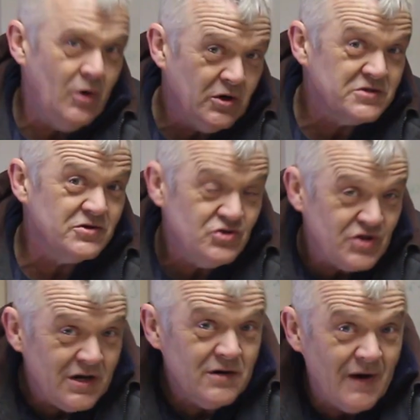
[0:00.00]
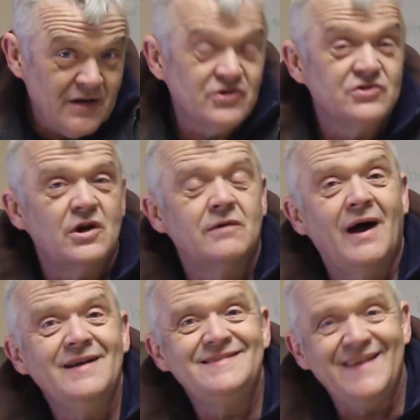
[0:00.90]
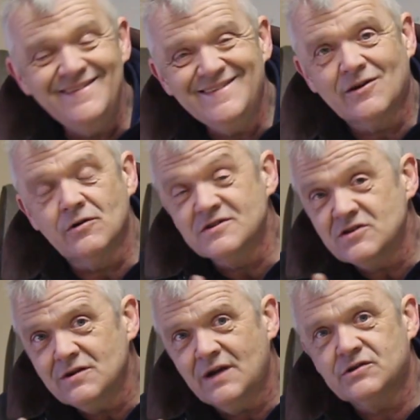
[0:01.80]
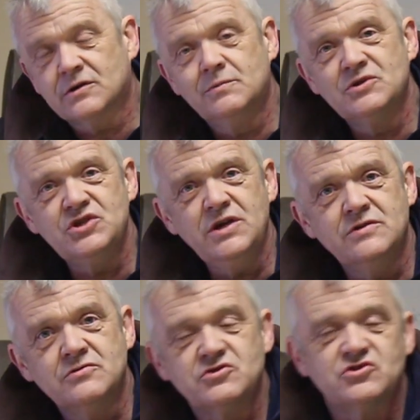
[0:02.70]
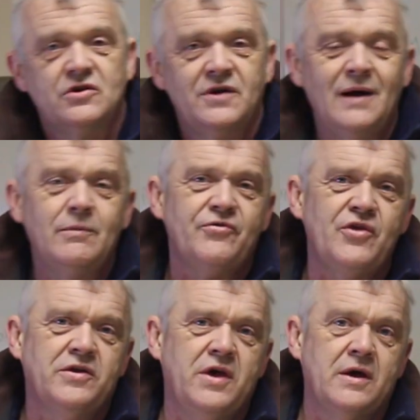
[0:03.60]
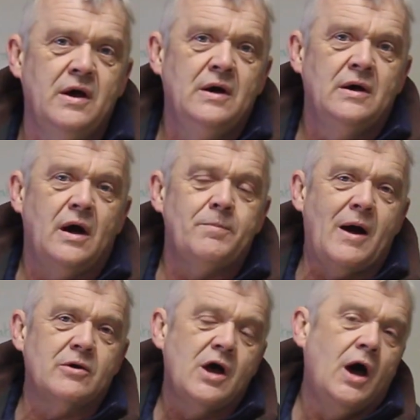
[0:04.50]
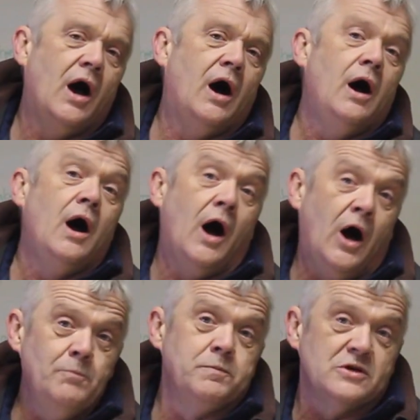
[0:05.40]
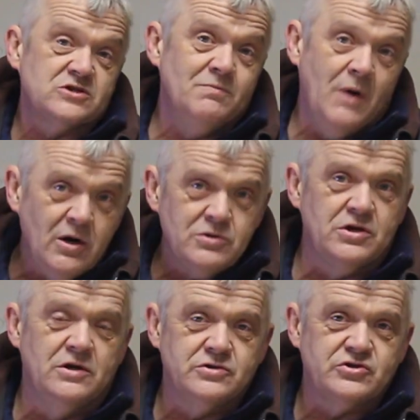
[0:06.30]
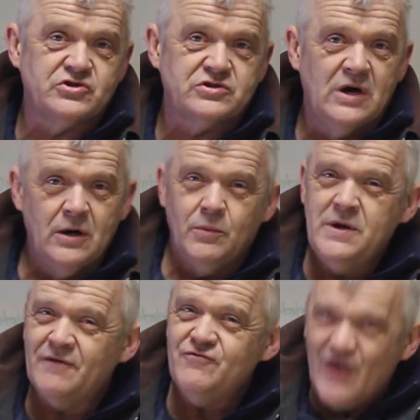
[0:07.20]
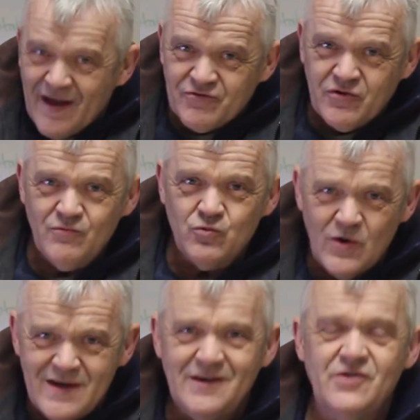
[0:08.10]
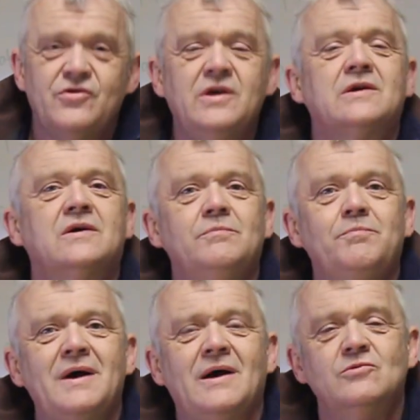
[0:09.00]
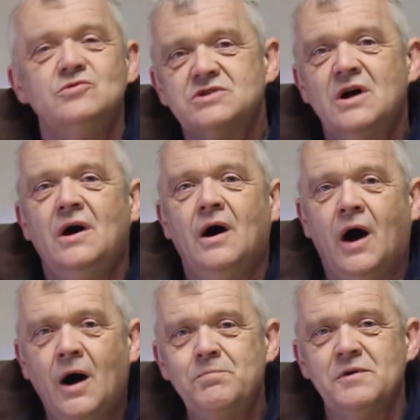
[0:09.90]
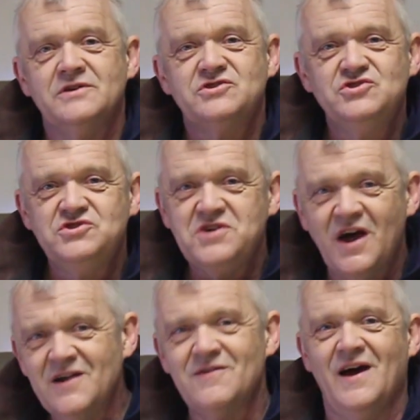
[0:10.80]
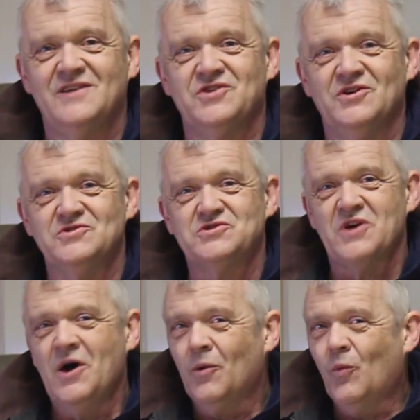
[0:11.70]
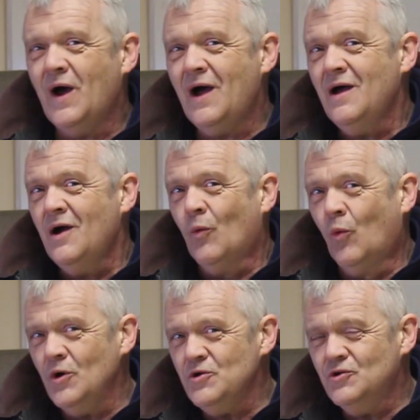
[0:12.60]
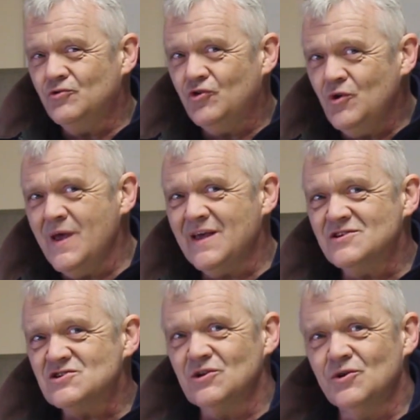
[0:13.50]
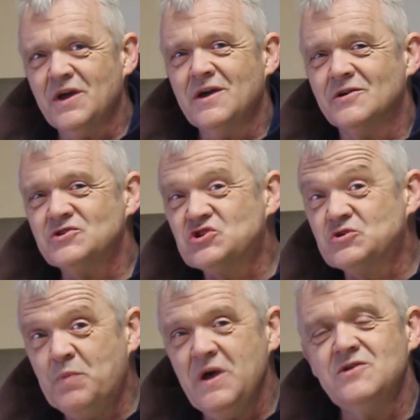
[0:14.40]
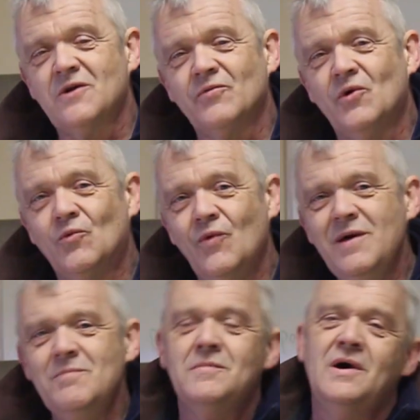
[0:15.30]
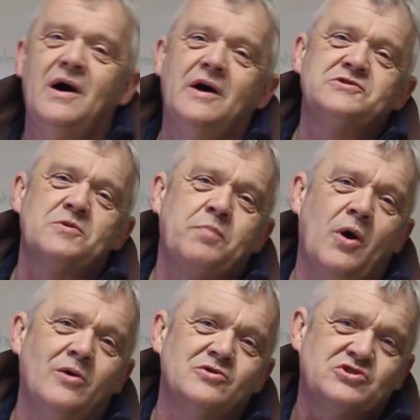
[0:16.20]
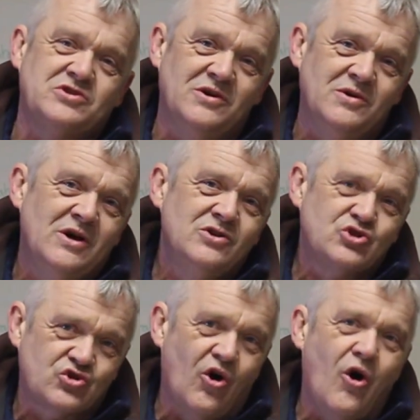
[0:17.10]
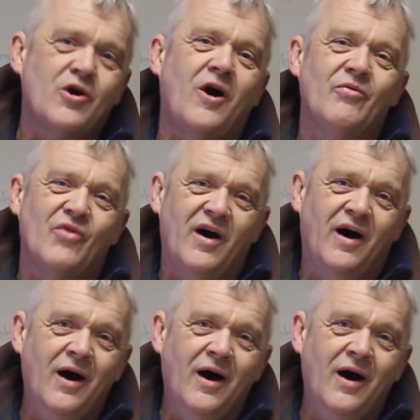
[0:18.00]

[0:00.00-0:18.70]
but motors and generators are identical as electrical machines. So now we're thinking about uh, hubless motors. We have yet to really think about hubless generators, where what you're doing is looking at speed on the rim as opposed to torque on the